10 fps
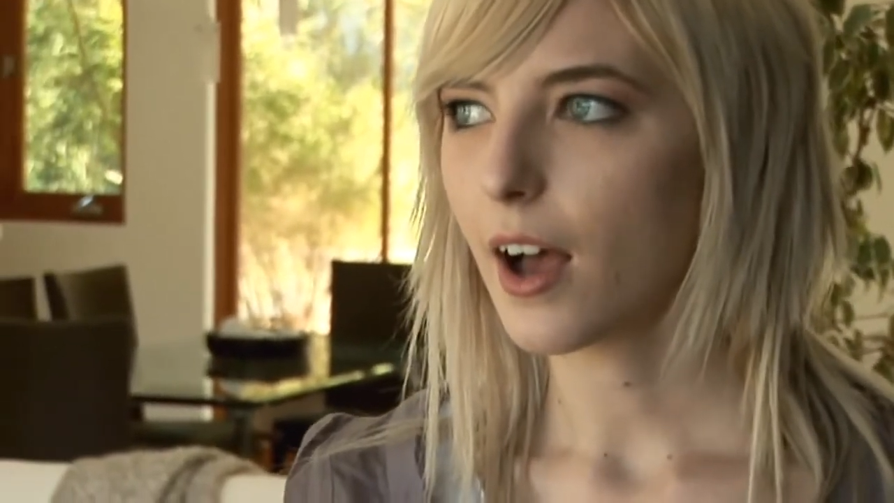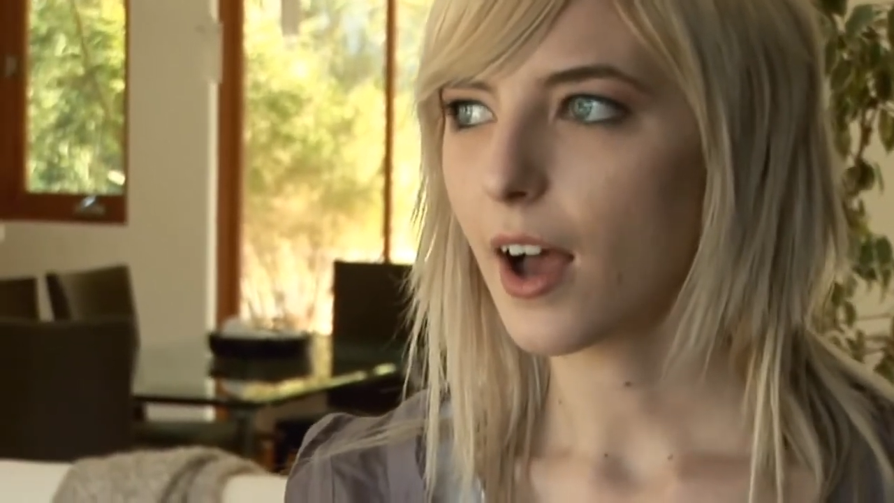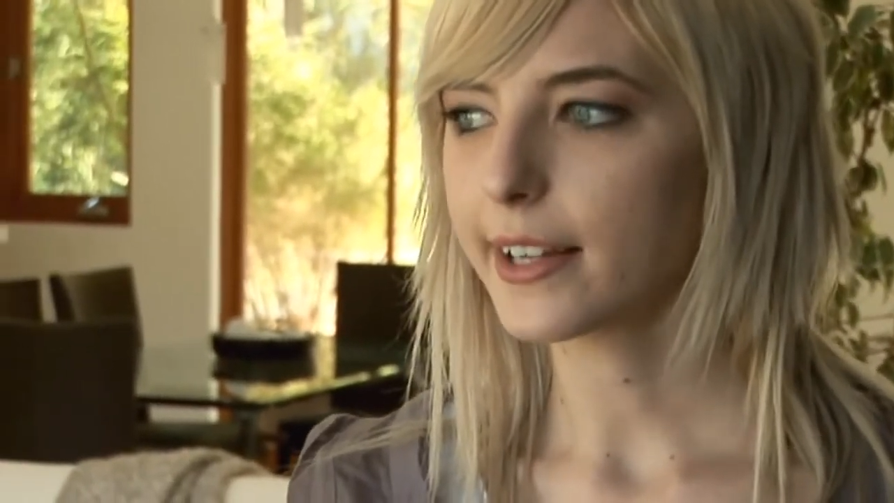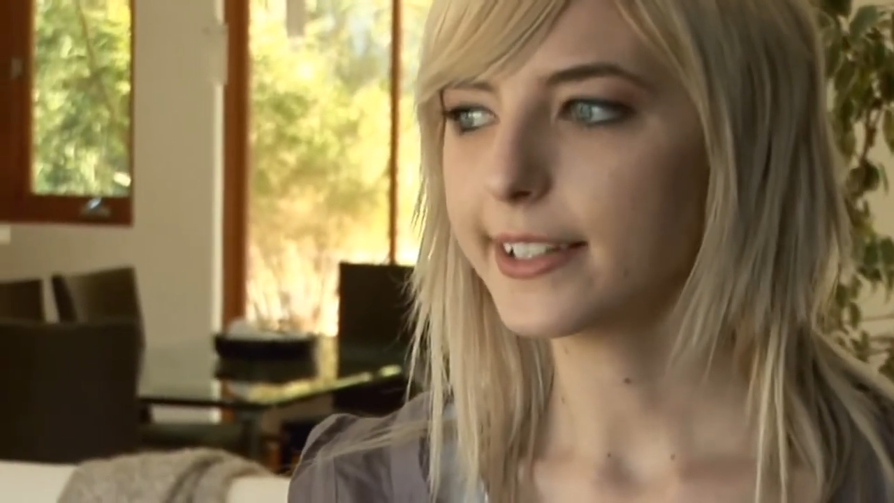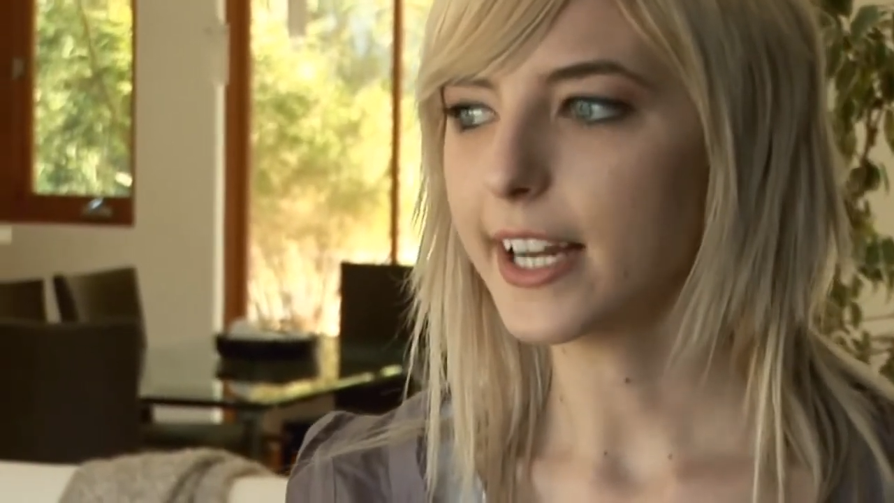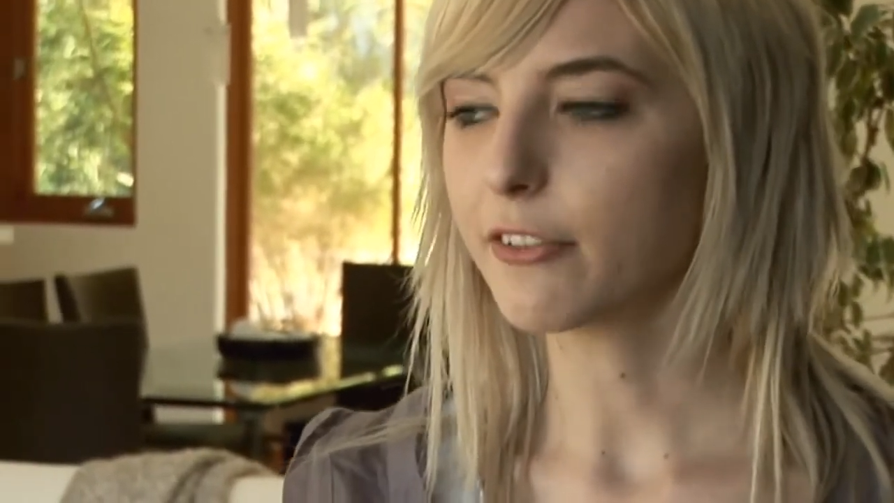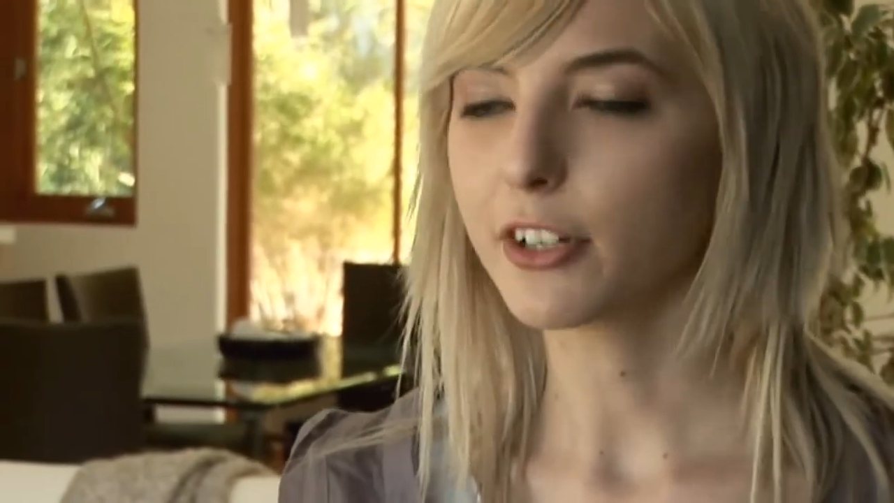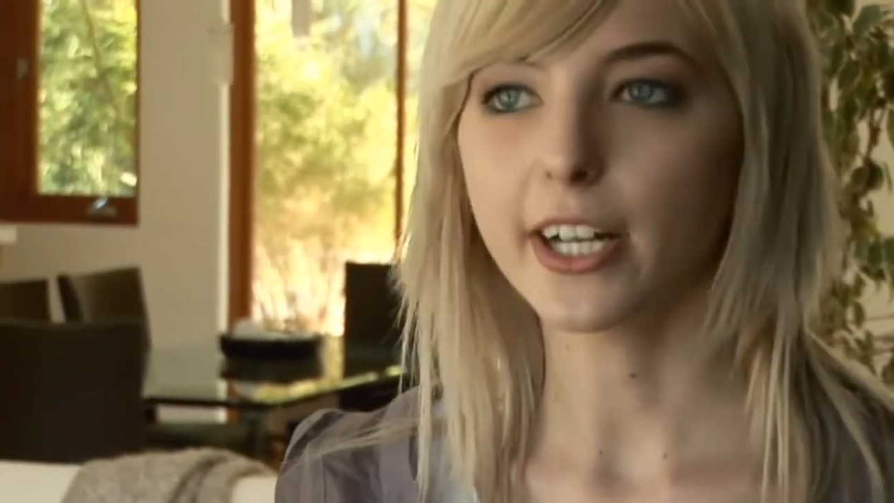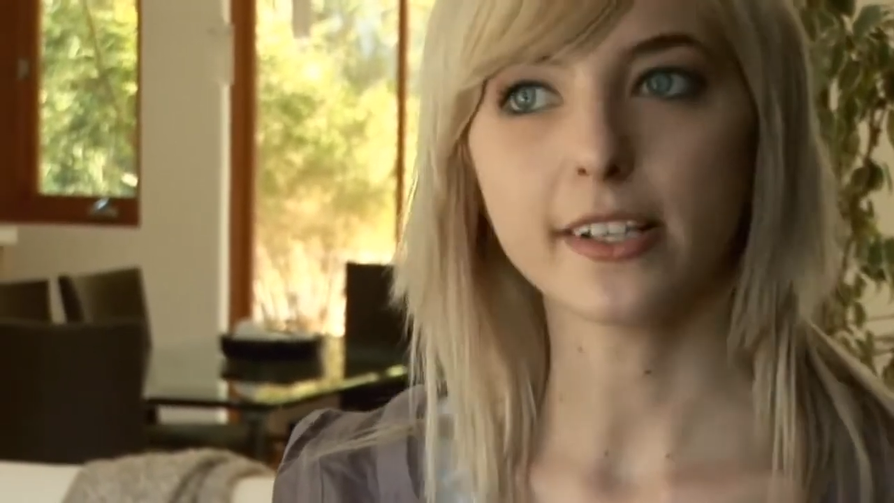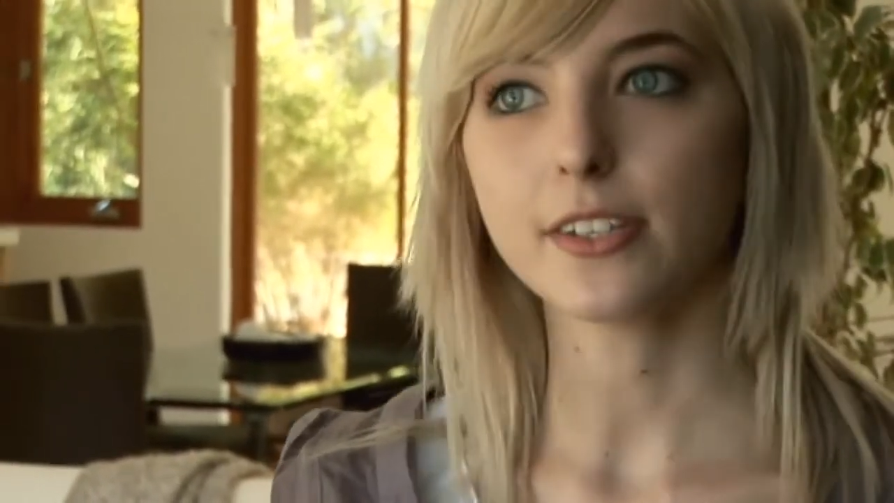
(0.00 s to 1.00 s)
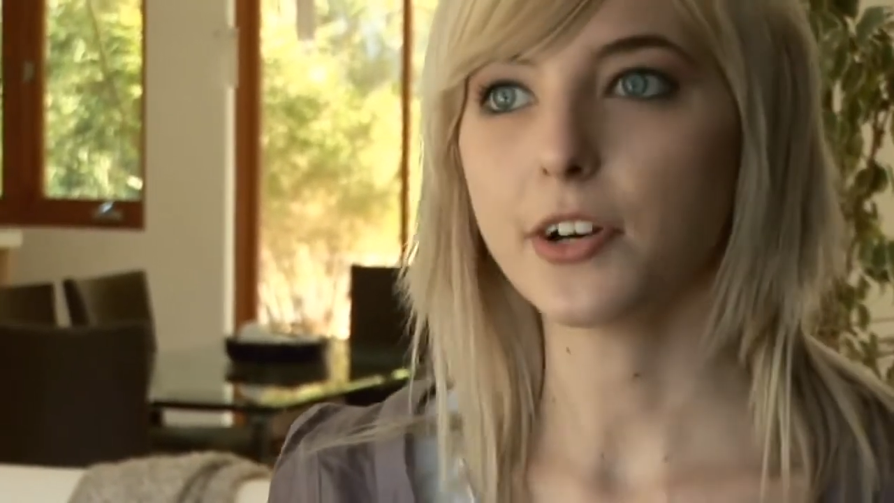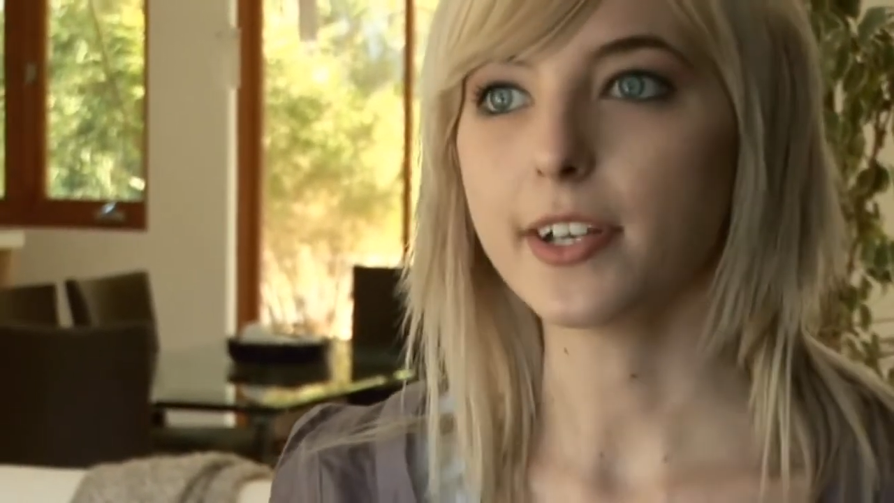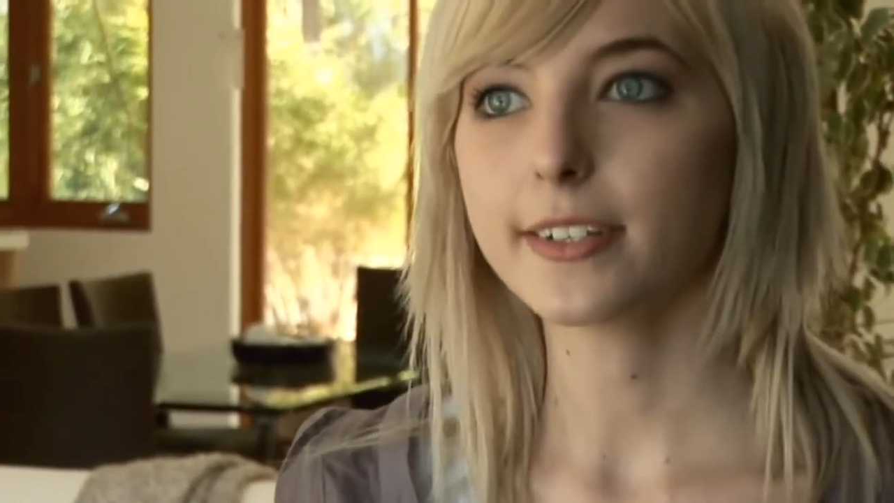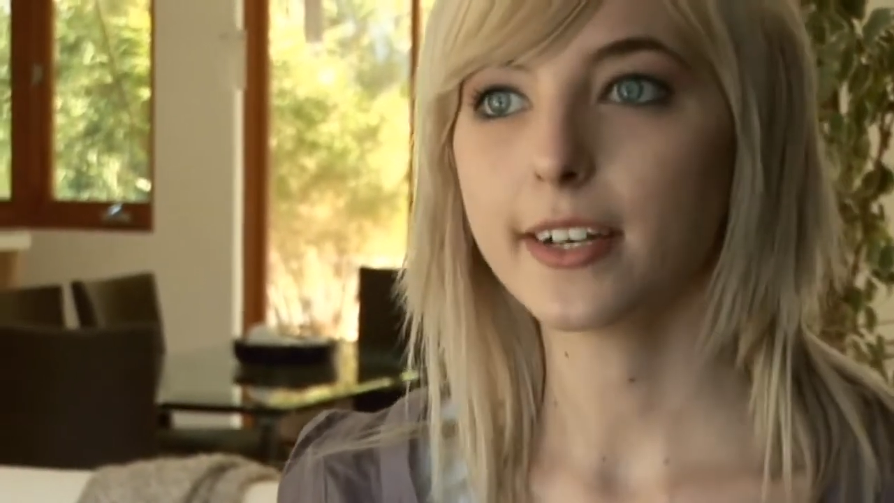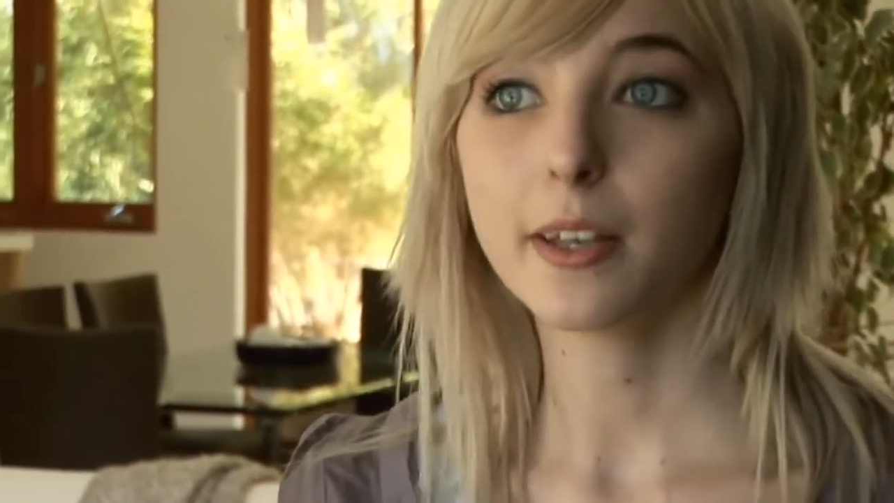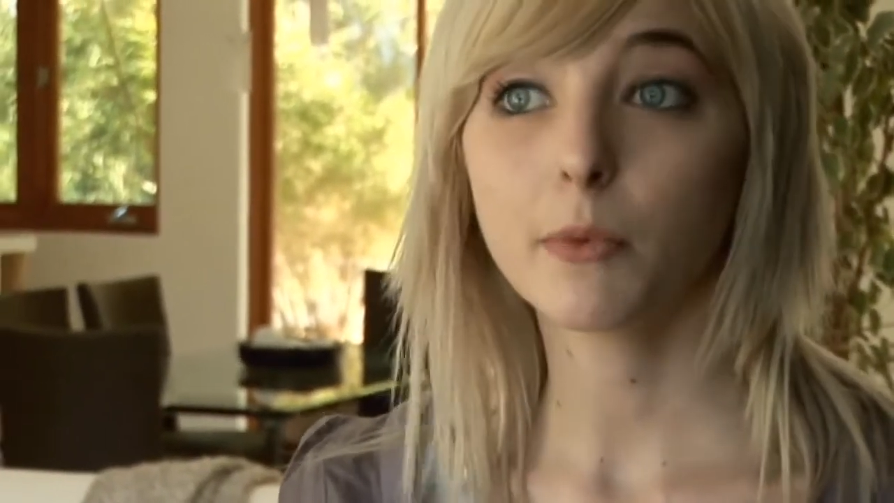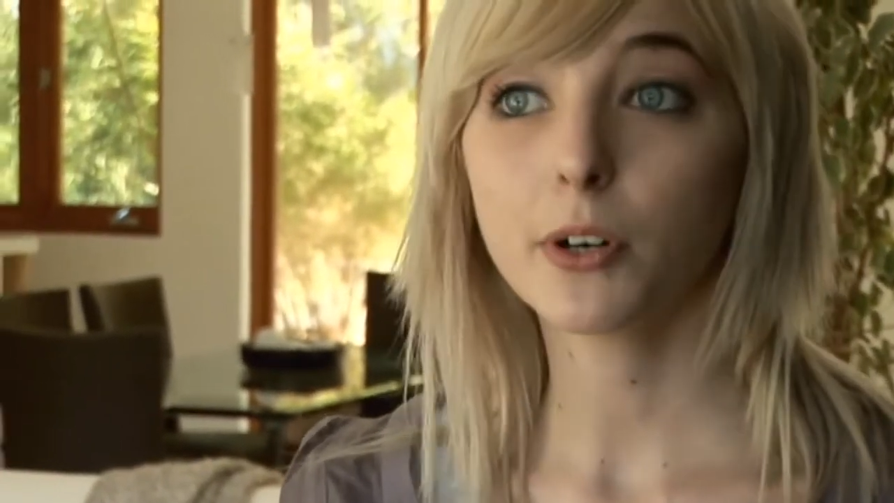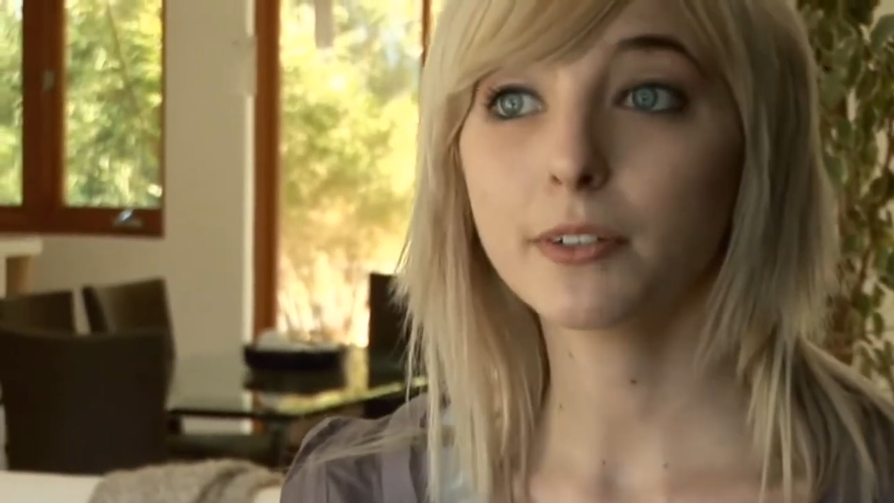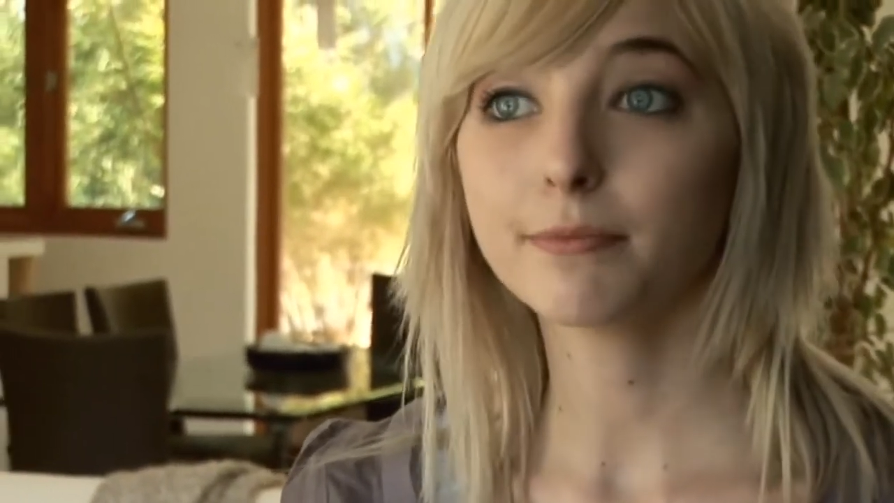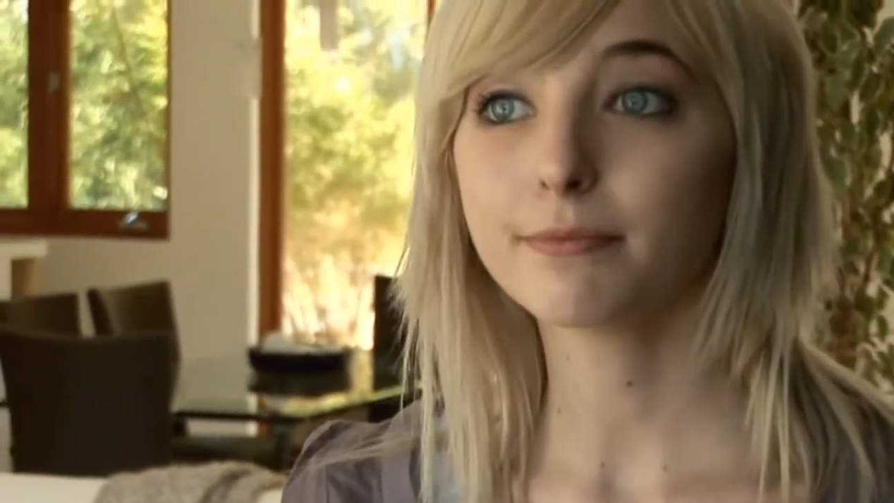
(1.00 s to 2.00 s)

I never get stressed anymore.